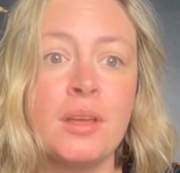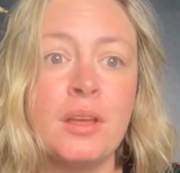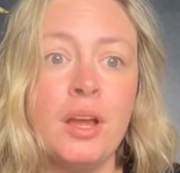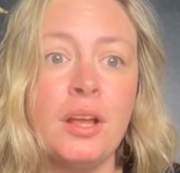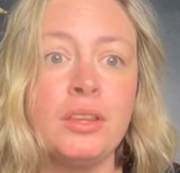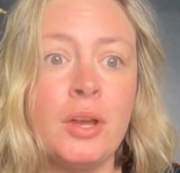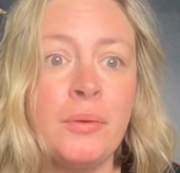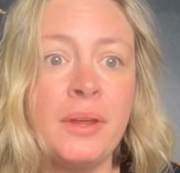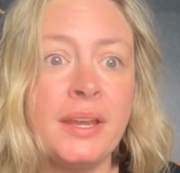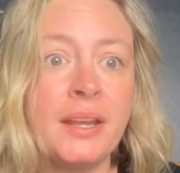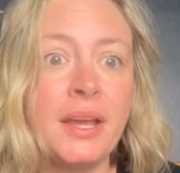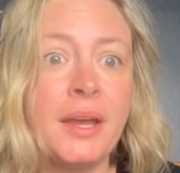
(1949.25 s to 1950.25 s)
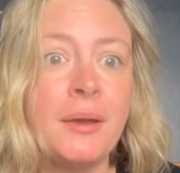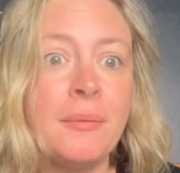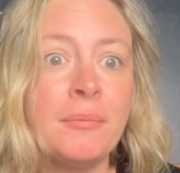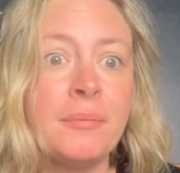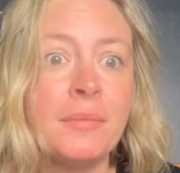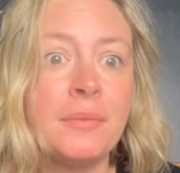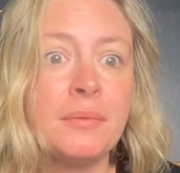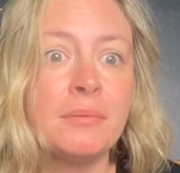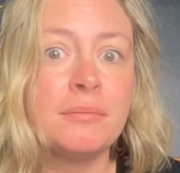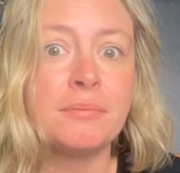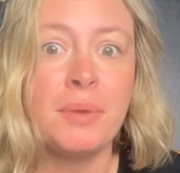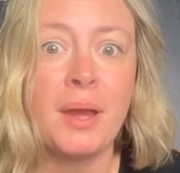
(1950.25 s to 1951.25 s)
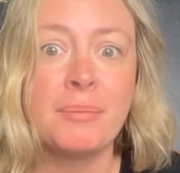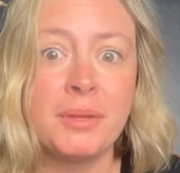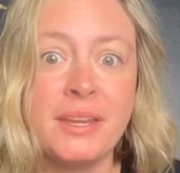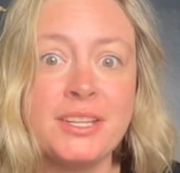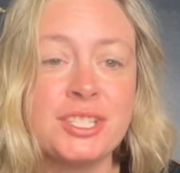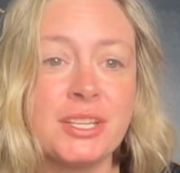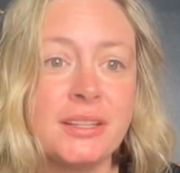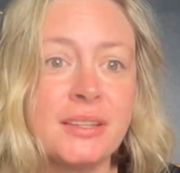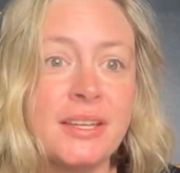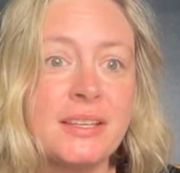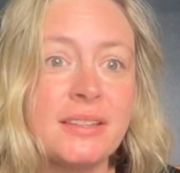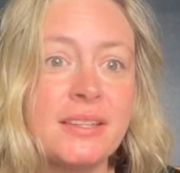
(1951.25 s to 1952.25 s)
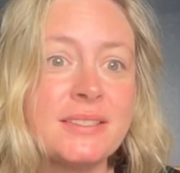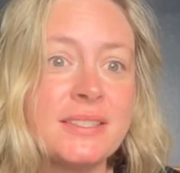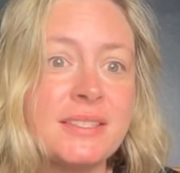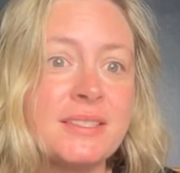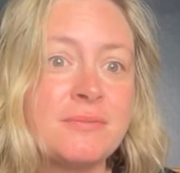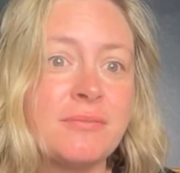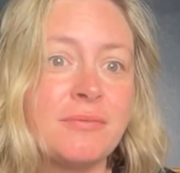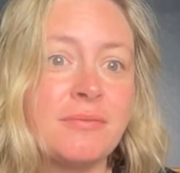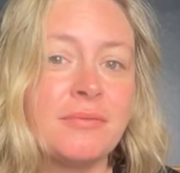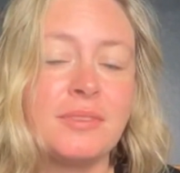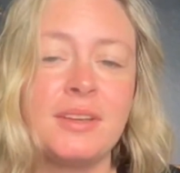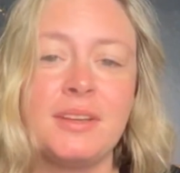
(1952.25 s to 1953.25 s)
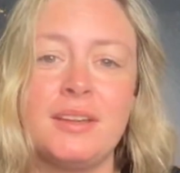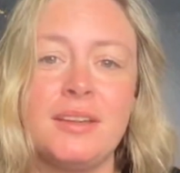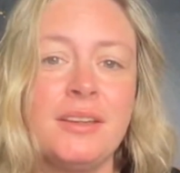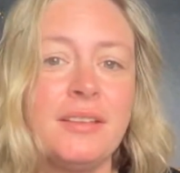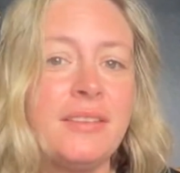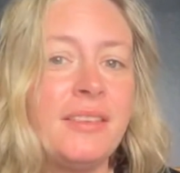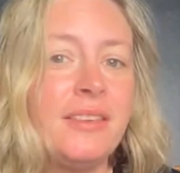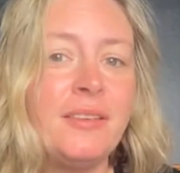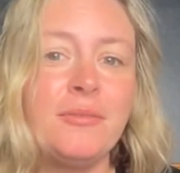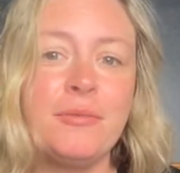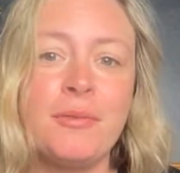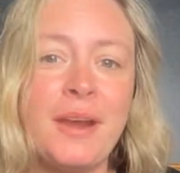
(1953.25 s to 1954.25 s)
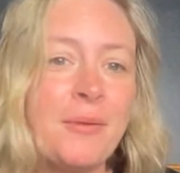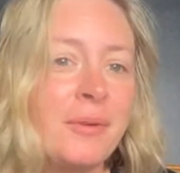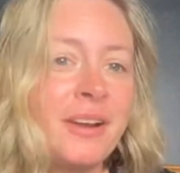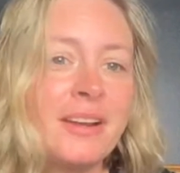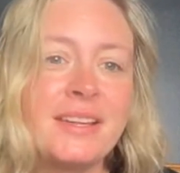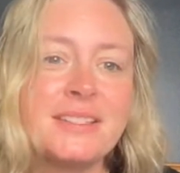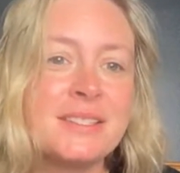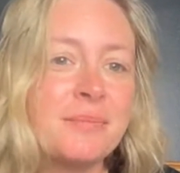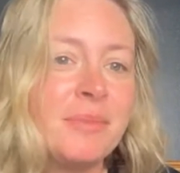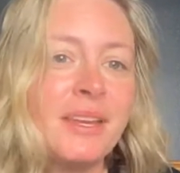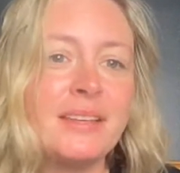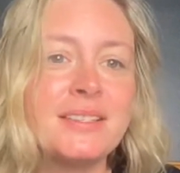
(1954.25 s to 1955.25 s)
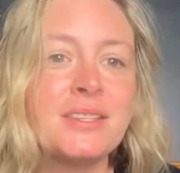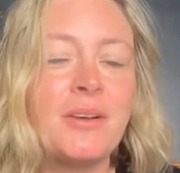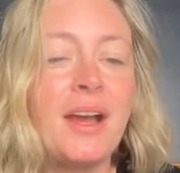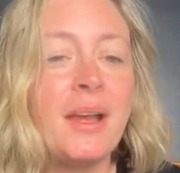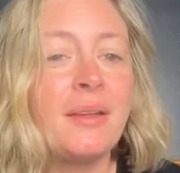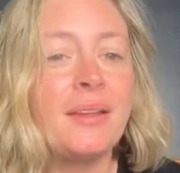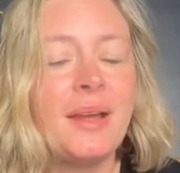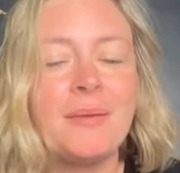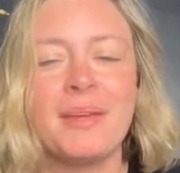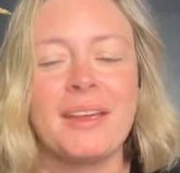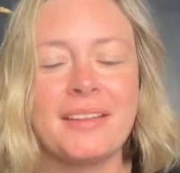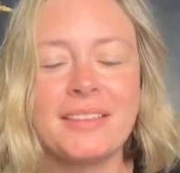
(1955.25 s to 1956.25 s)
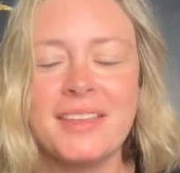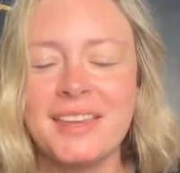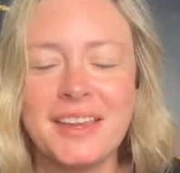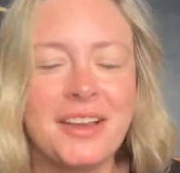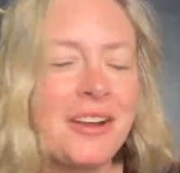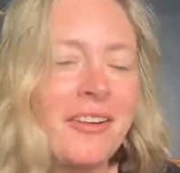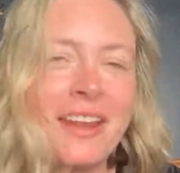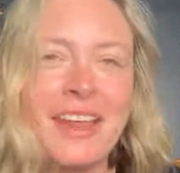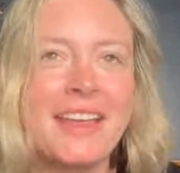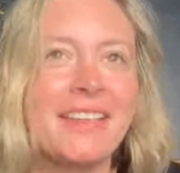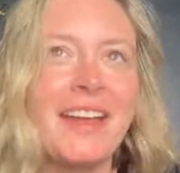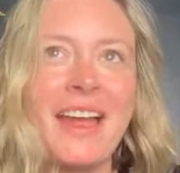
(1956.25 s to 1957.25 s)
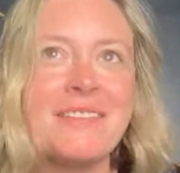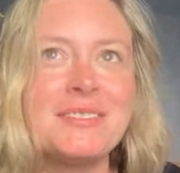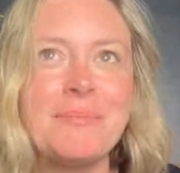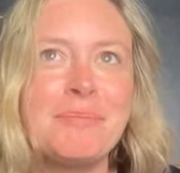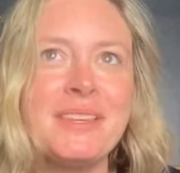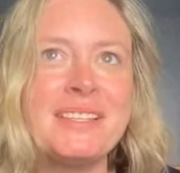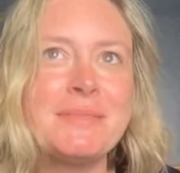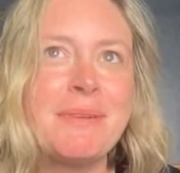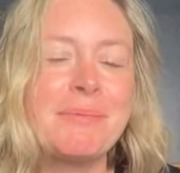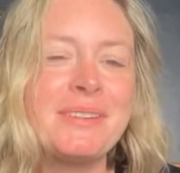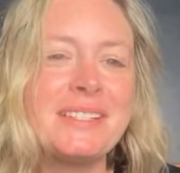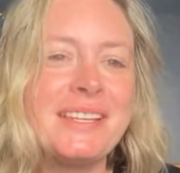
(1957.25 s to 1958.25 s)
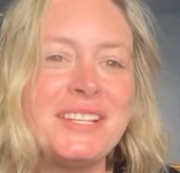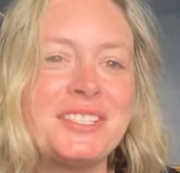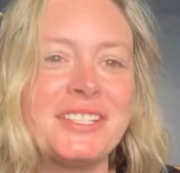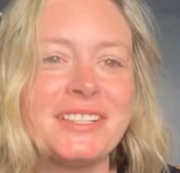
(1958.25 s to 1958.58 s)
a low income population. That this is right where it needs to be. So I'm like thinking already, Hayley, I have to put this in my presentation.